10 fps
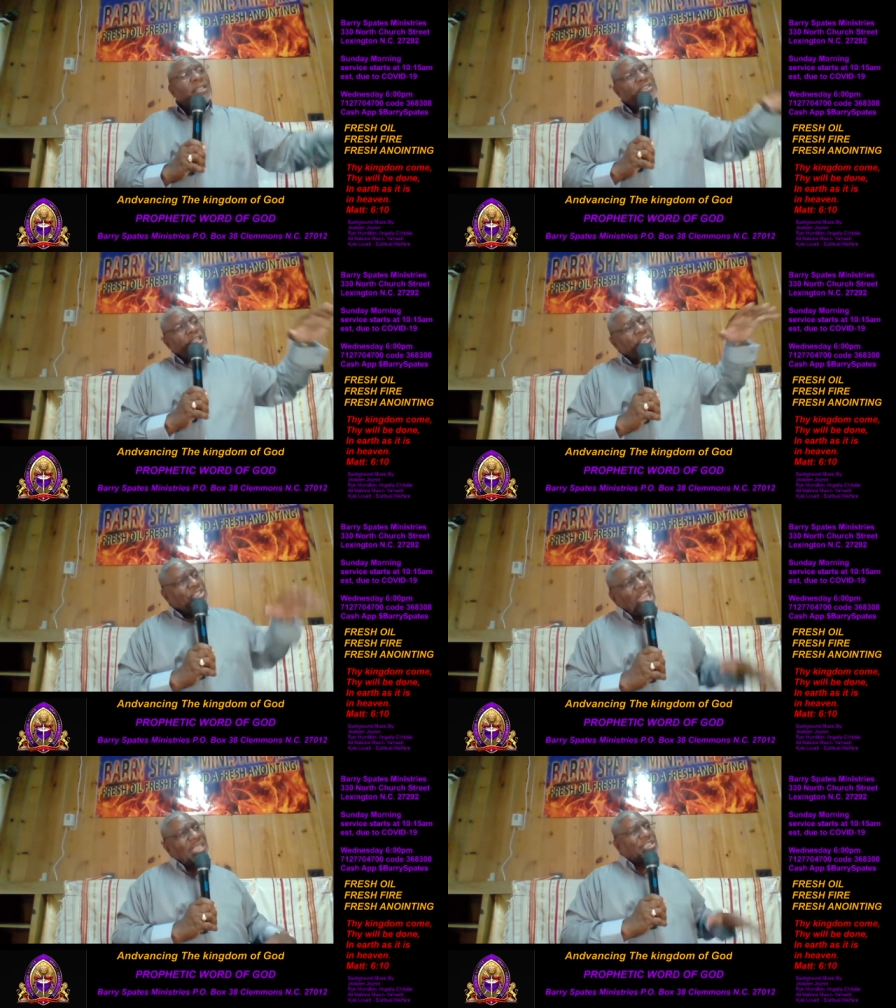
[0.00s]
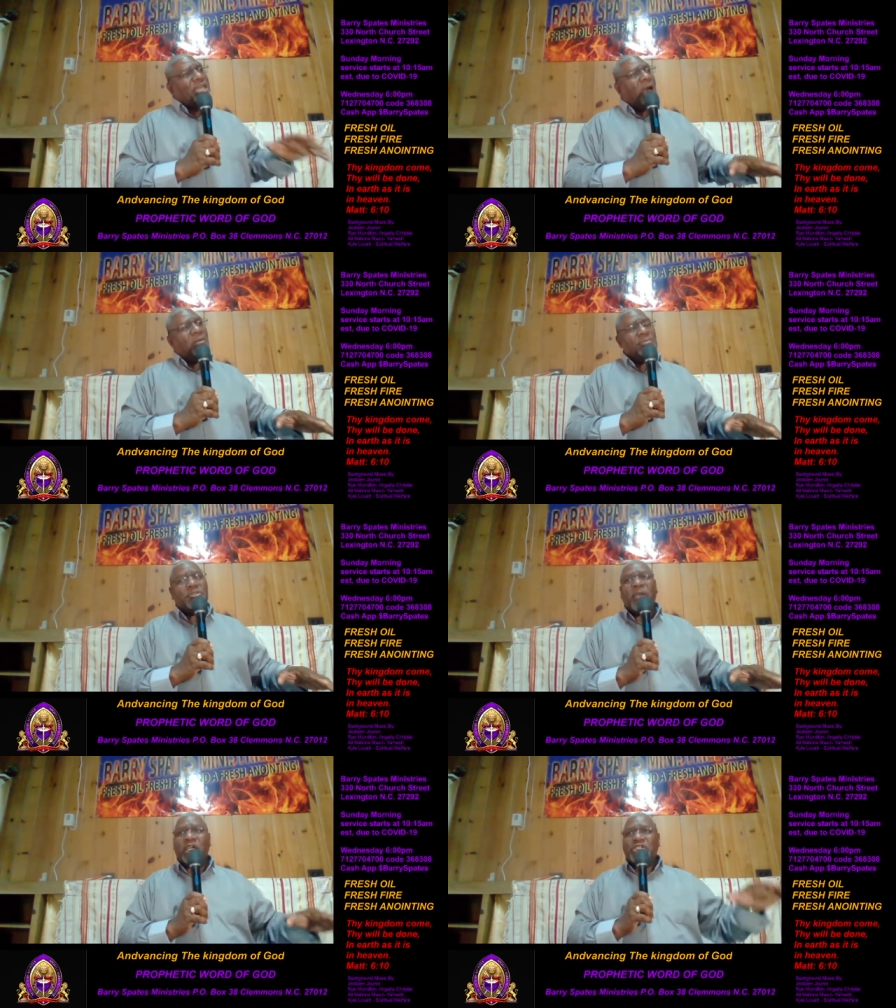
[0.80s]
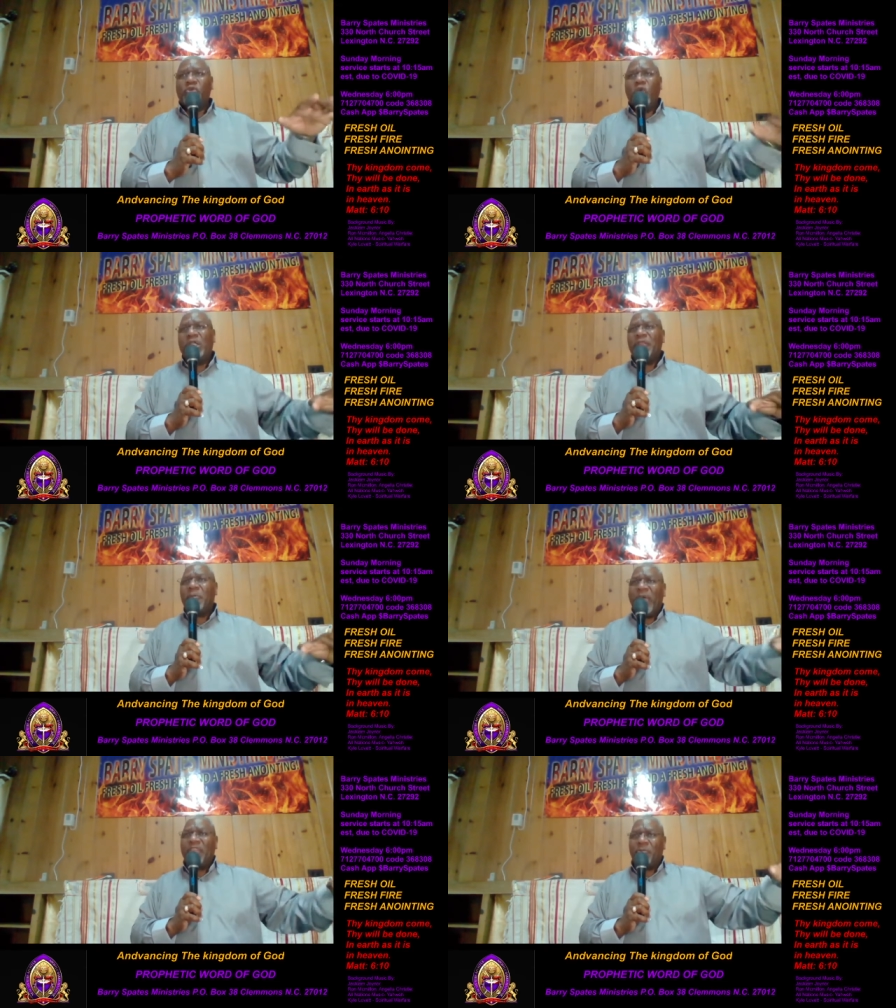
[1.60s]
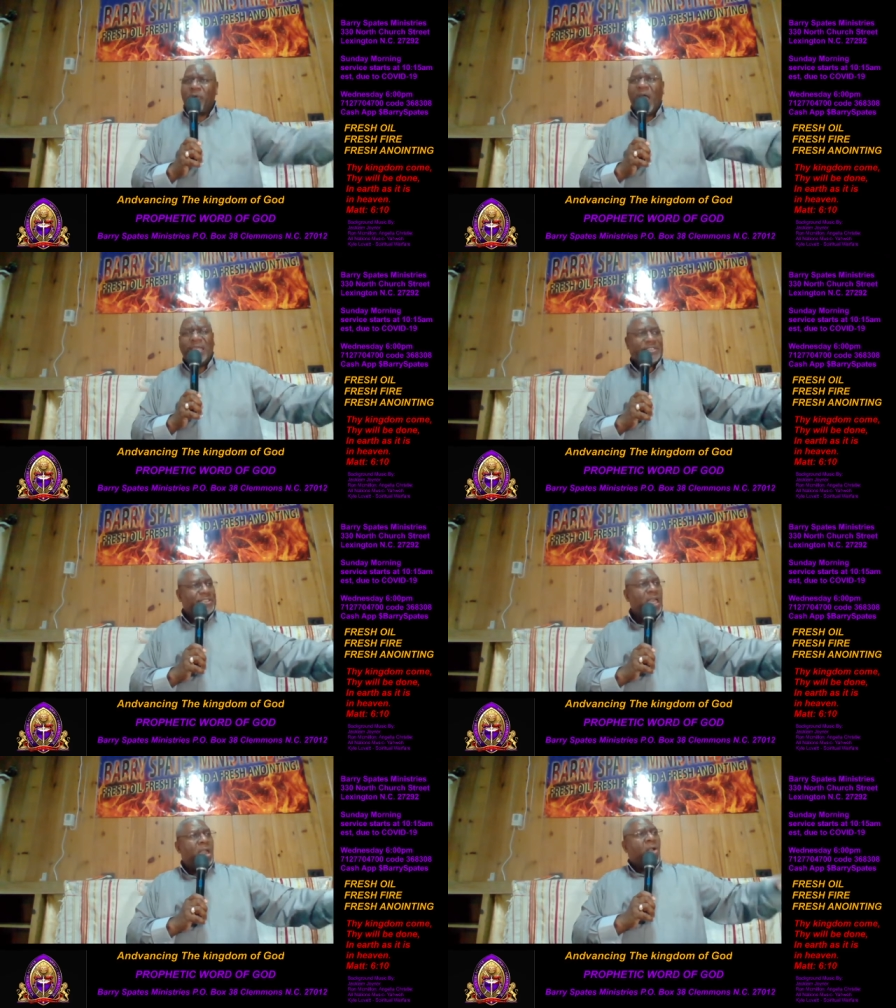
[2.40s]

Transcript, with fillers: Success comes because you're willing to pay the price.